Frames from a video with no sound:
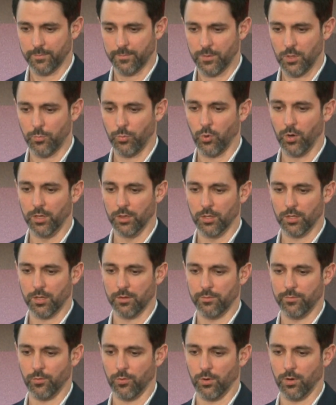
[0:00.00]
viewpoint,
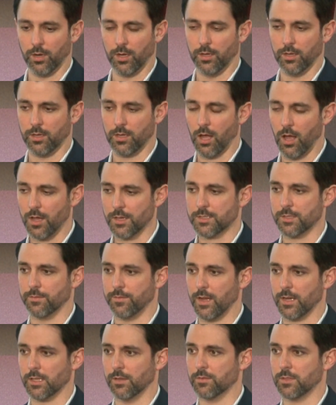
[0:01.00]
looking for a
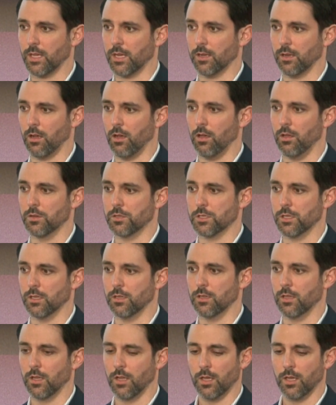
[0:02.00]
cost-effective technology